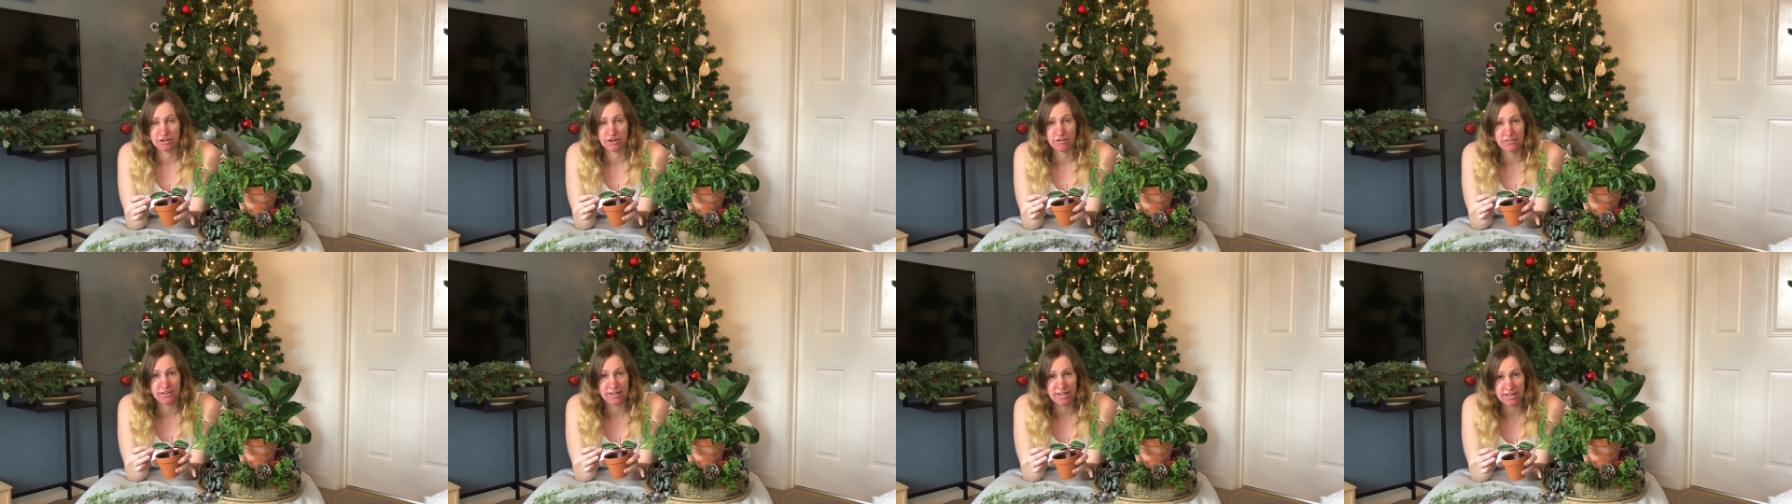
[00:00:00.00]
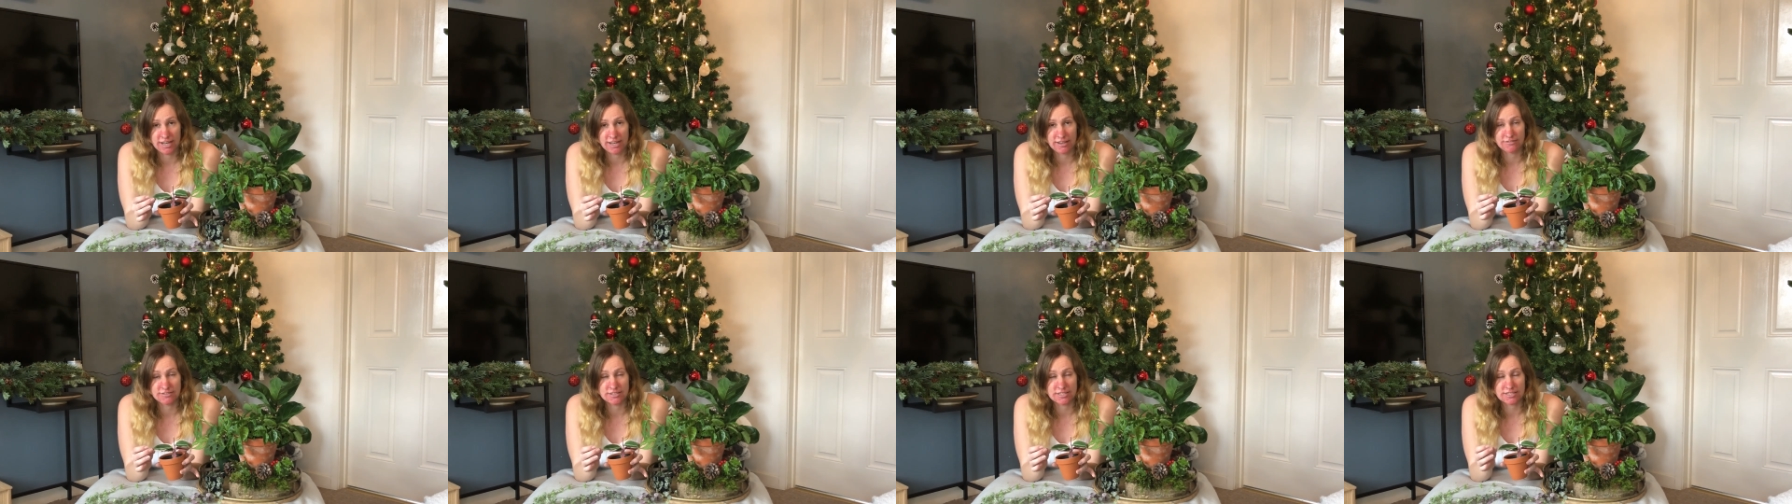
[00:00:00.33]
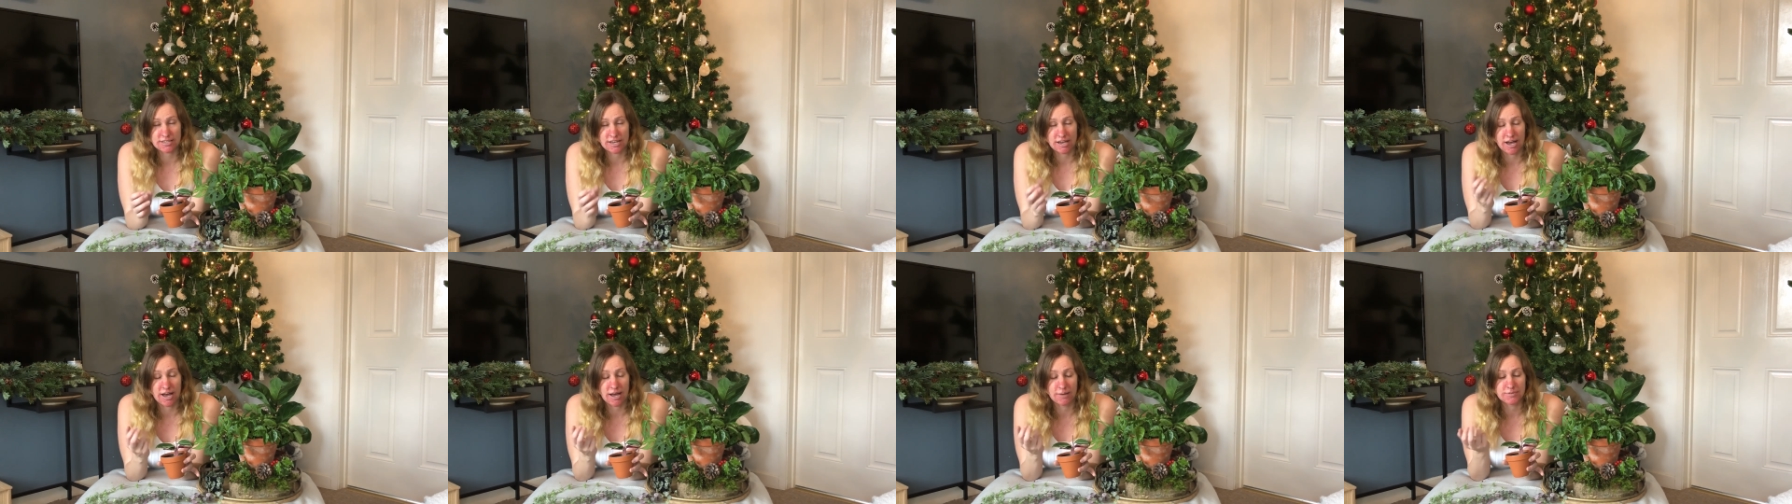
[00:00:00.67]
on the leaves
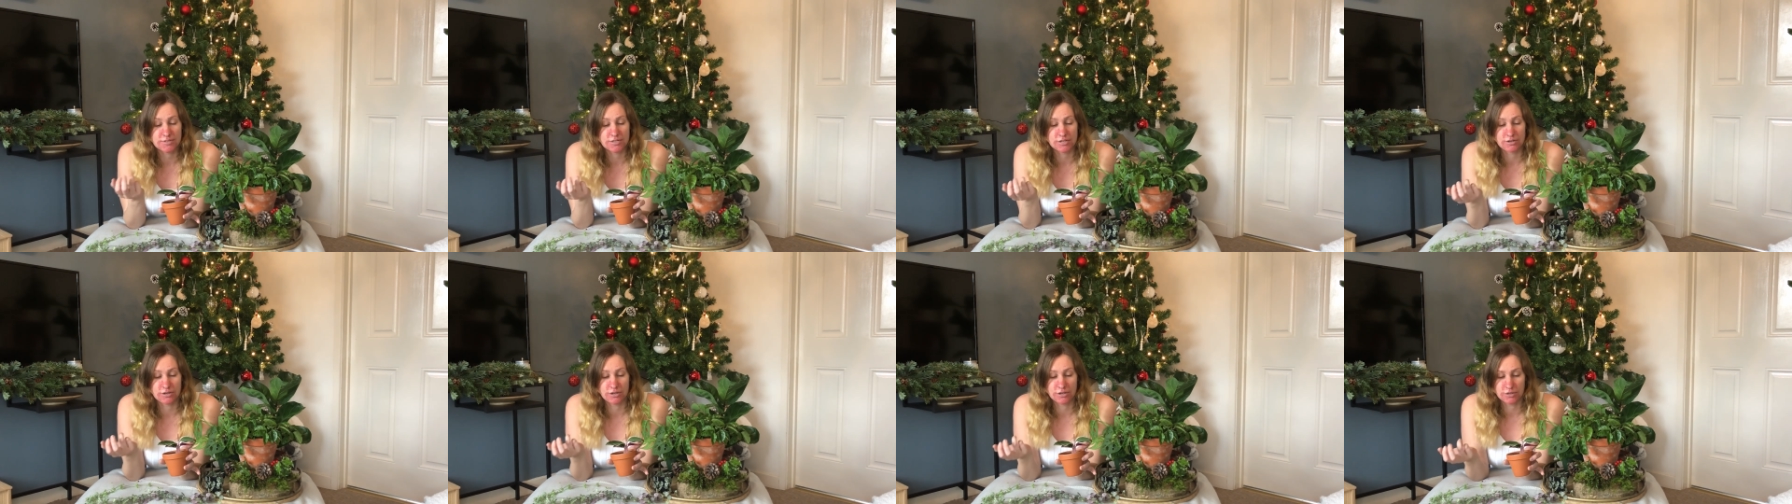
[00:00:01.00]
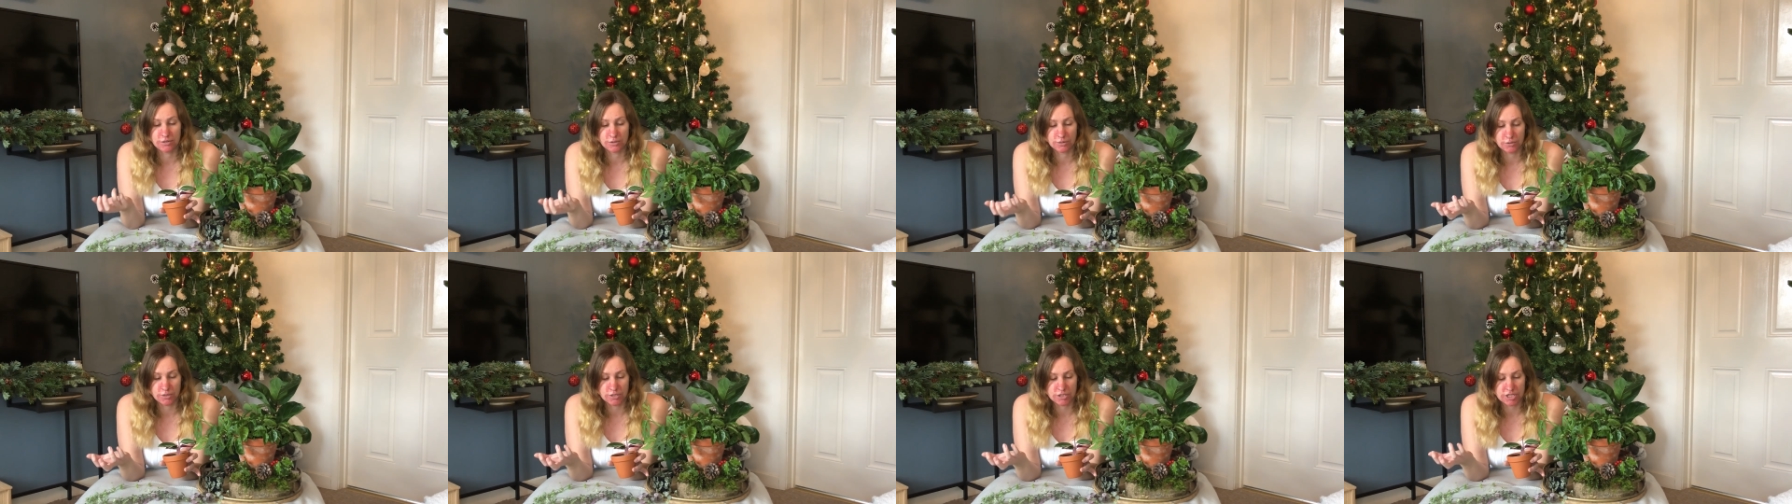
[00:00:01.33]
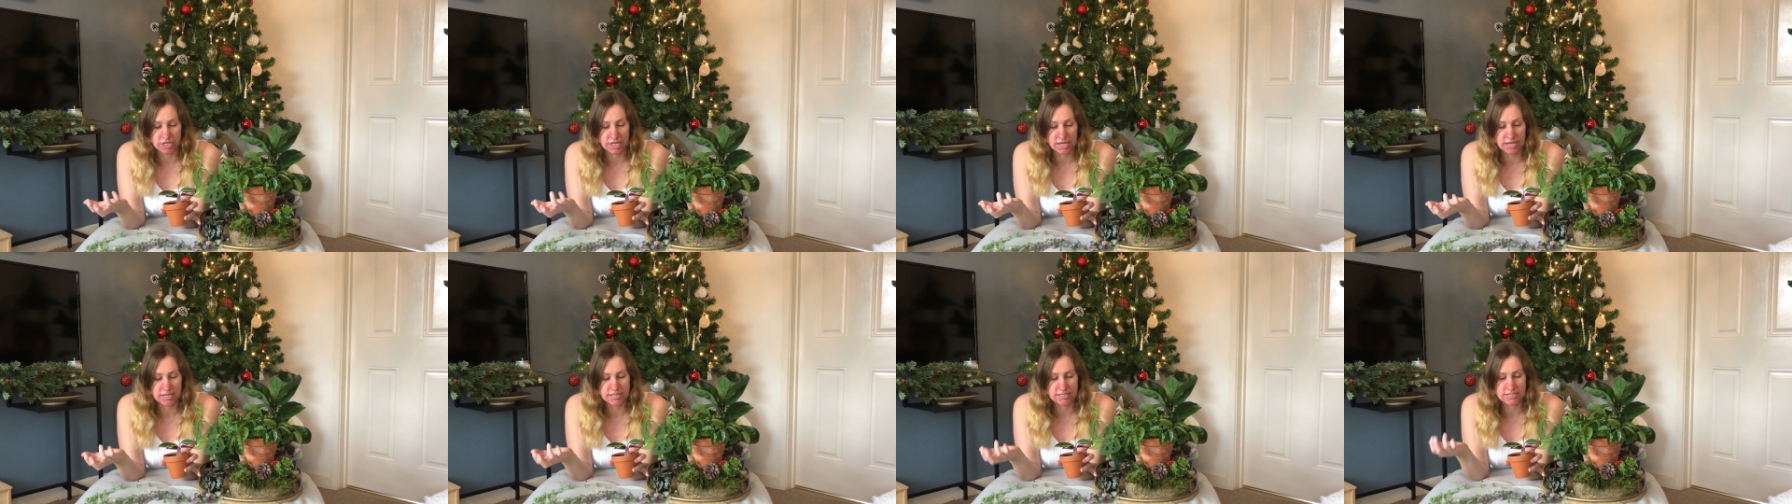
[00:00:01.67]
is absolutely
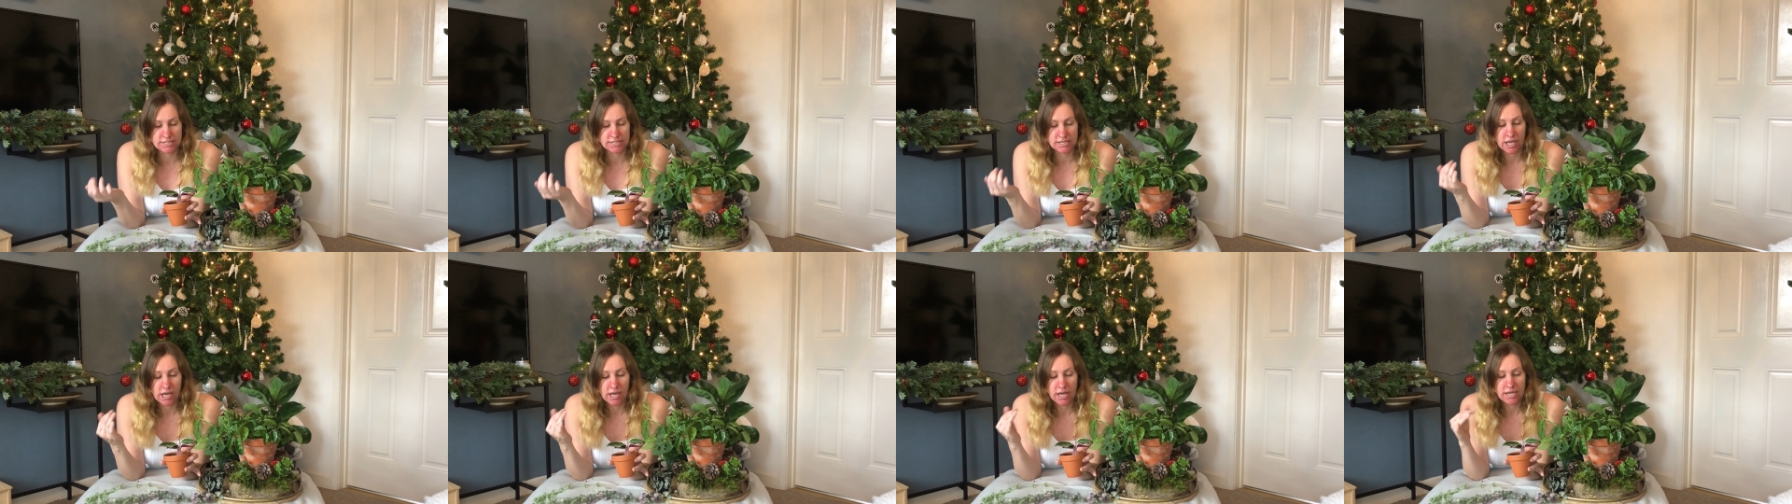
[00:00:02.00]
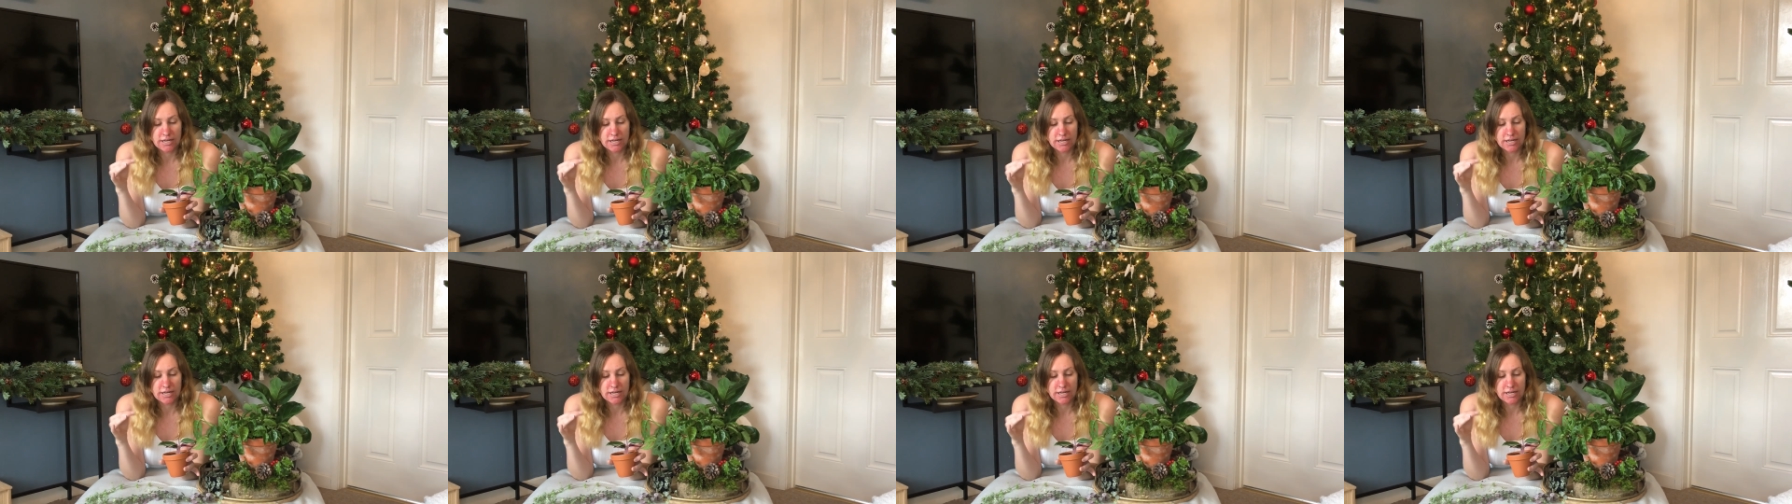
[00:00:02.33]
gorgeous.